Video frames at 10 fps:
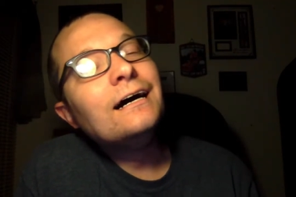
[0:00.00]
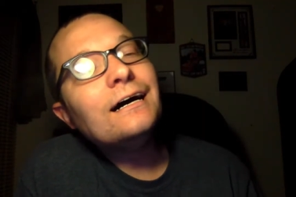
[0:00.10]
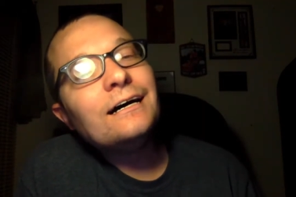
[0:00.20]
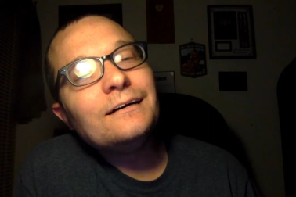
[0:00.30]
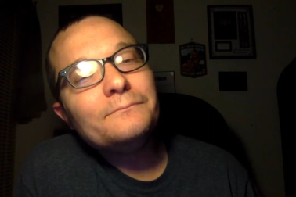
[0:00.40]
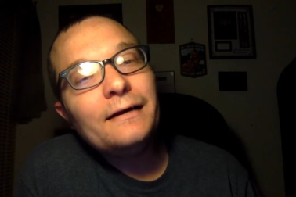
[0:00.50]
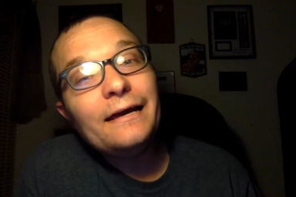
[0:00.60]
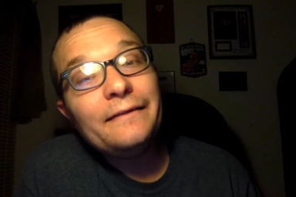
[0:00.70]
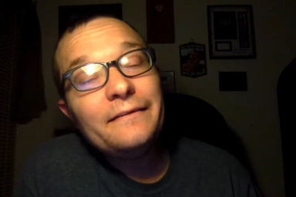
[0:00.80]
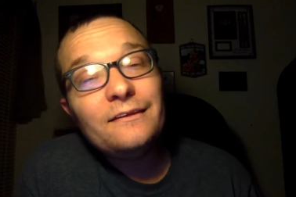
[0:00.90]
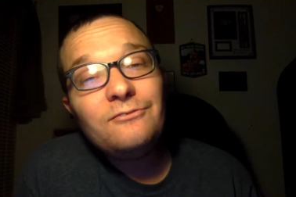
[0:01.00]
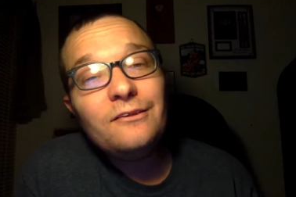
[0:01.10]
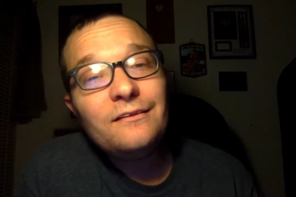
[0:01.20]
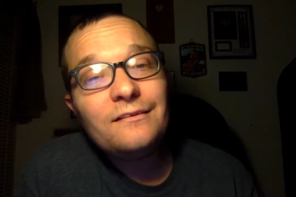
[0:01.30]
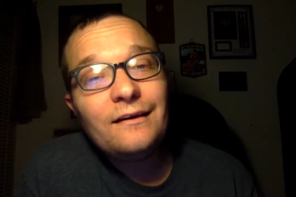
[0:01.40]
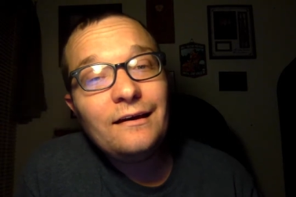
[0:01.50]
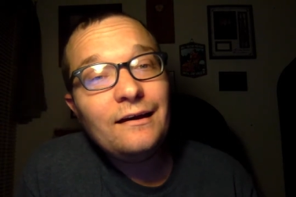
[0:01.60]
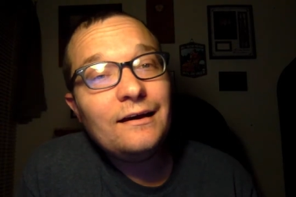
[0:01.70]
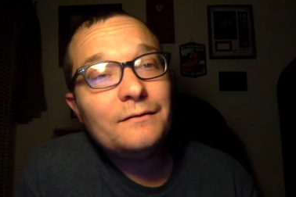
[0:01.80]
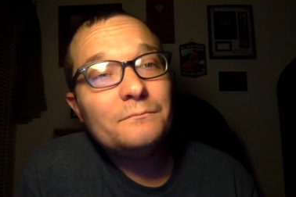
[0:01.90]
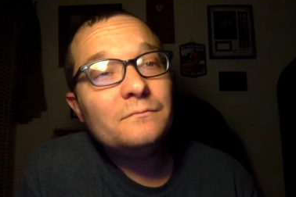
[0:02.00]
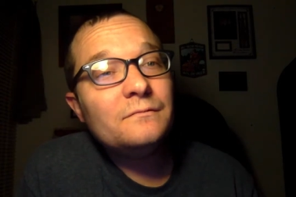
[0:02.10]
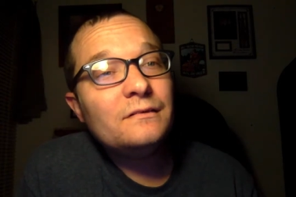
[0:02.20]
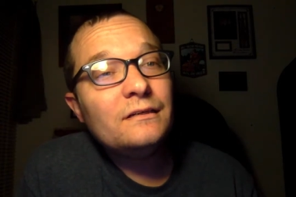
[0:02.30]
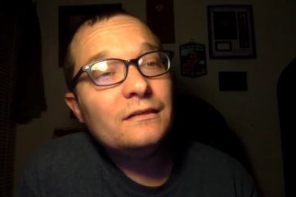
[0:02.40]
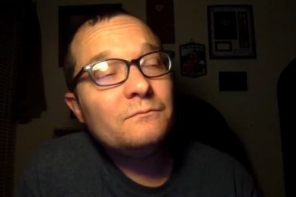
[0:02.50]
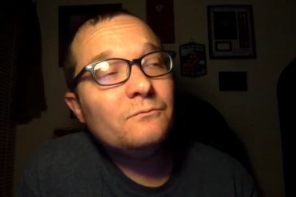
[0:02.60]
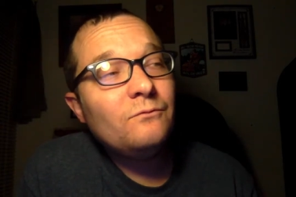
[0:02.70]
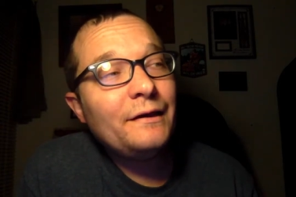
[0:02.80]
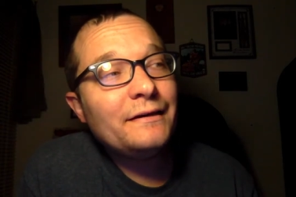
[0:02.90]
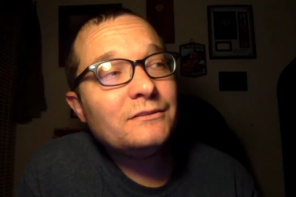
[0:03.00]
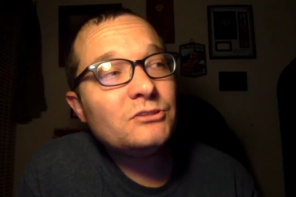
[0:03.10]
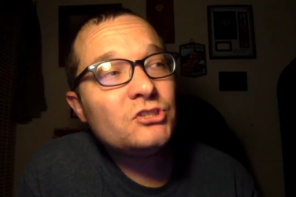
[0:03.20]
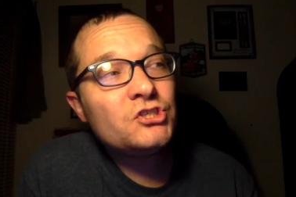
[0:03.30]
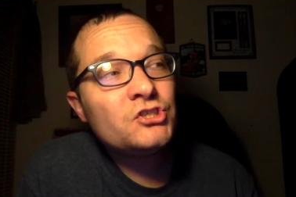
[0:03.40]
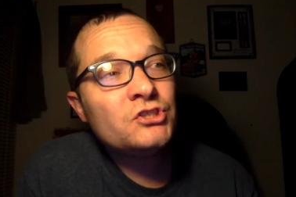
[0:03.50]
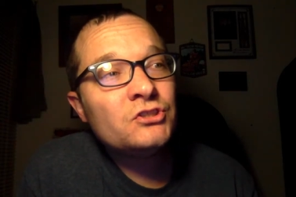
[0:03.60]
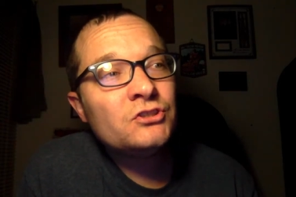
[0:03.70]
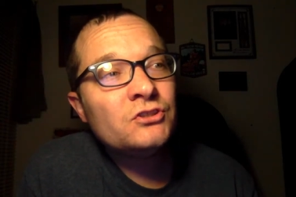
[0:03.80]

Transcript: Um, and this was a time in which